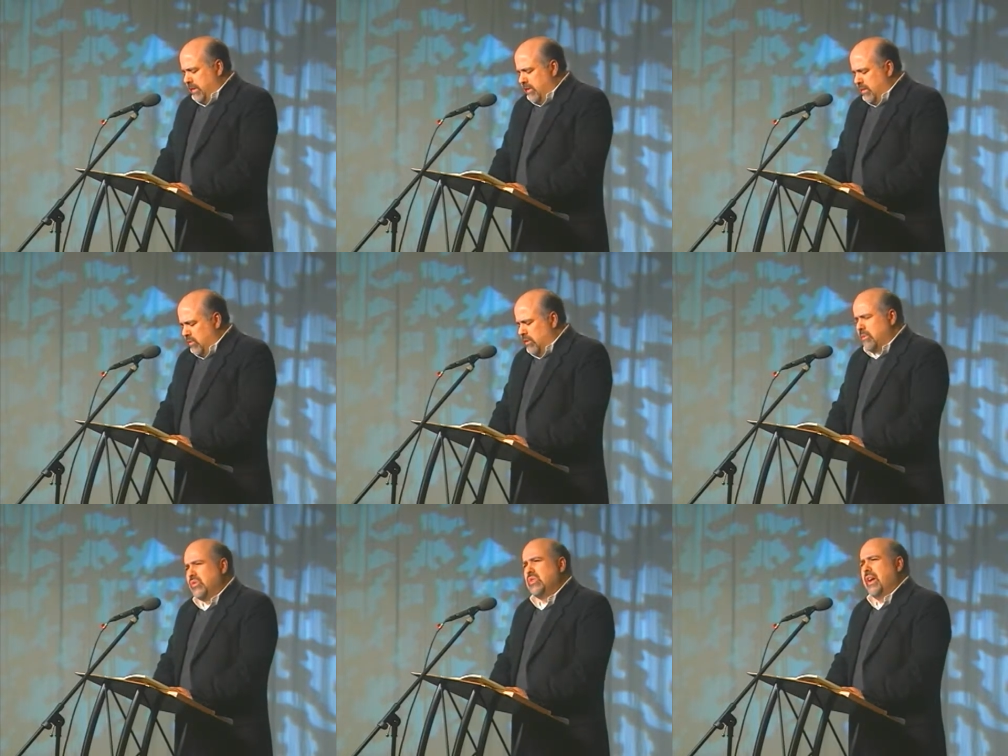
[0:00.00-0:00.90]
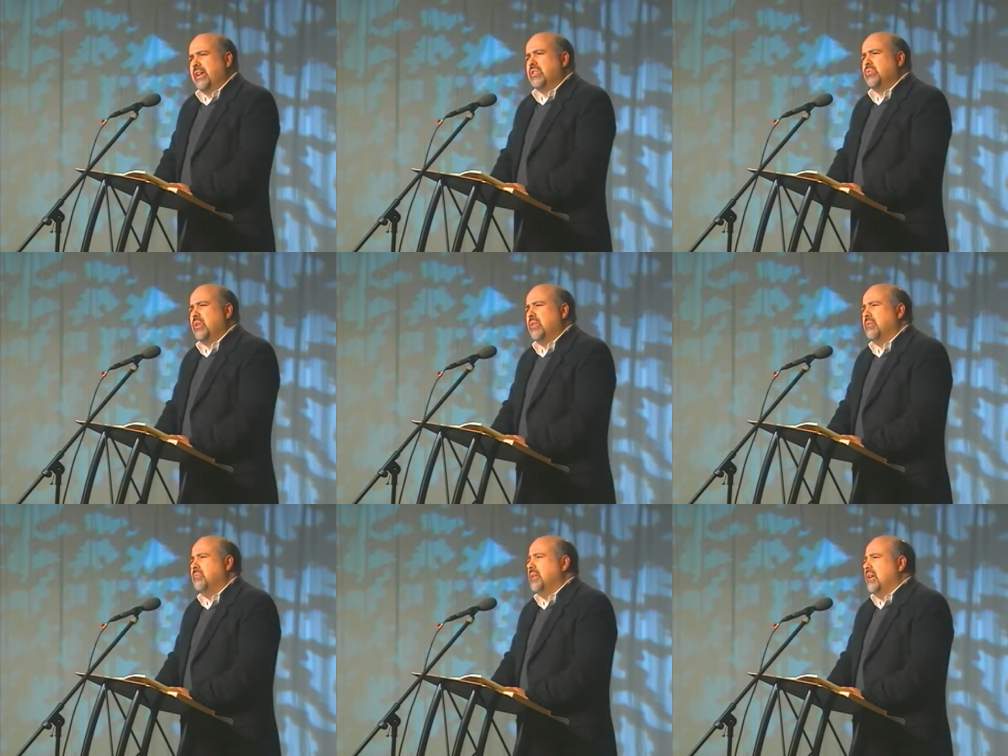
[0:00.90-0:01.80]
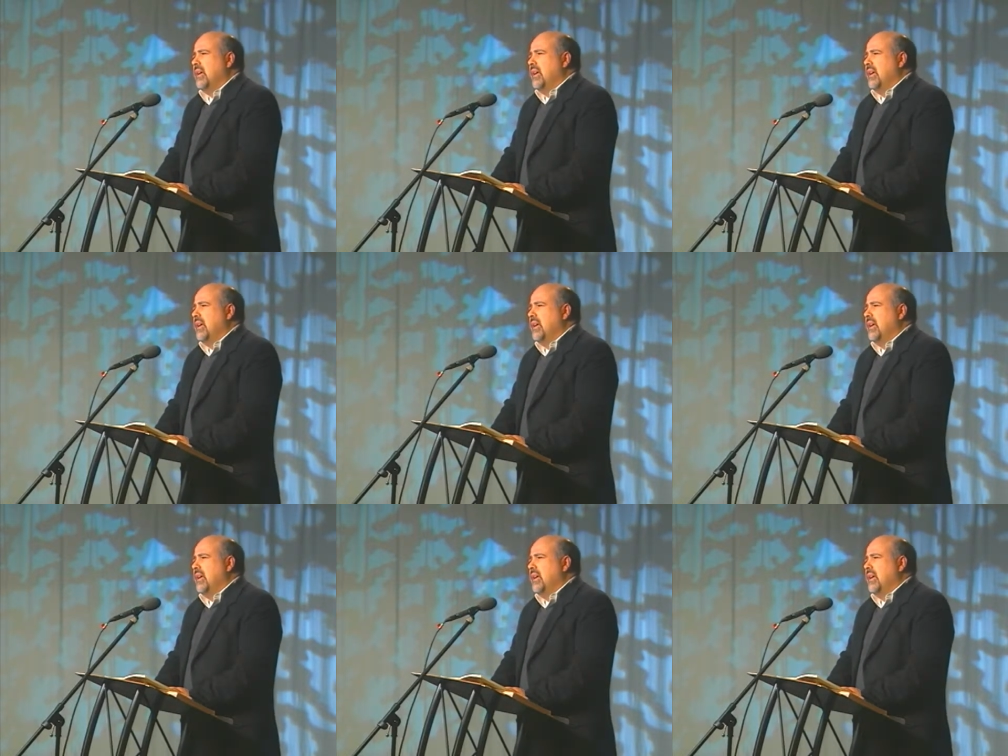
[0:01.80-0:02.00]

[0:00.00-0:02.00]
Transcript: in the normal sinus rhythm,